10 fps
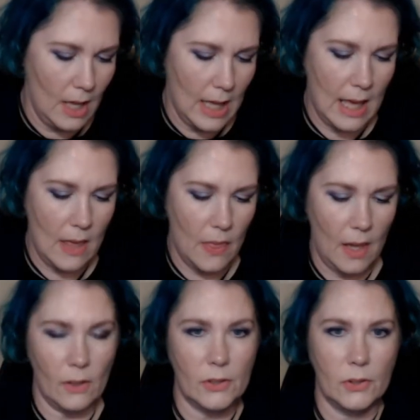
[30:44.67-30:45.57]
And they
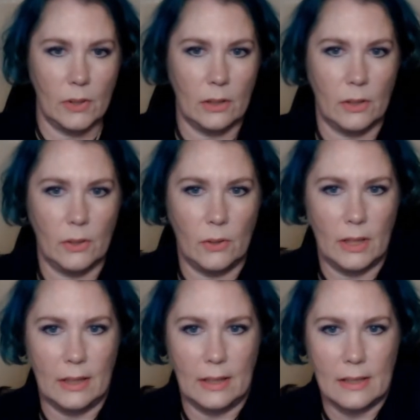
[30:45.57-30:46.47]
also included
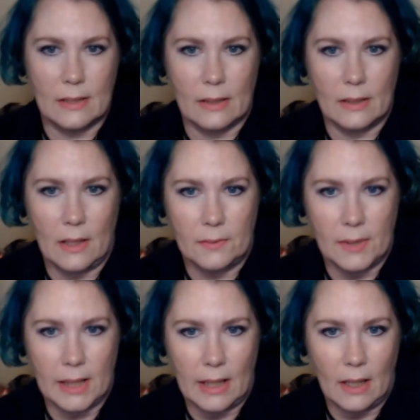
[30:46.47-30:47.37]
this lovely